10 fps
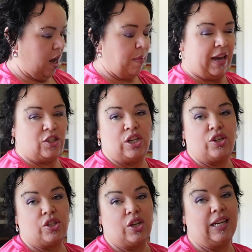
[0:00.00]
I'm actually
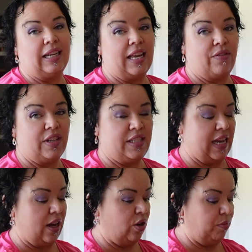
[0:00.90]
just going to leave it
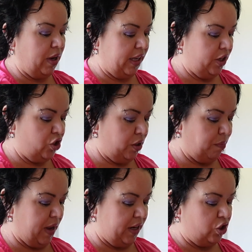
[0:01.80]
sat on my kitchen
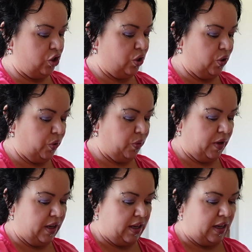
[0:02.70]
bench too.
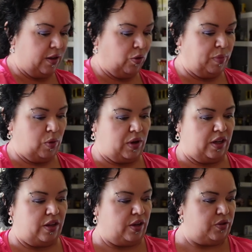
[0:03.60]
It'll be one
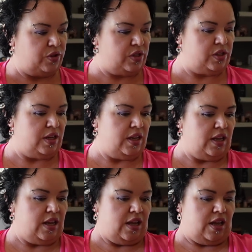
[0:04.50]
of those
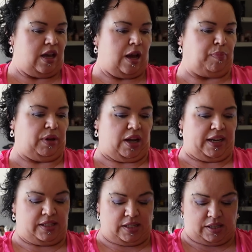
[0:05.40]

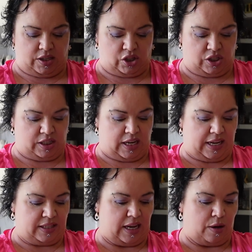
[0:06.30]
appliances that just
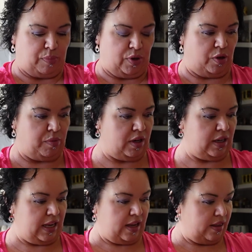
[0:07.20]
stays out permanently, I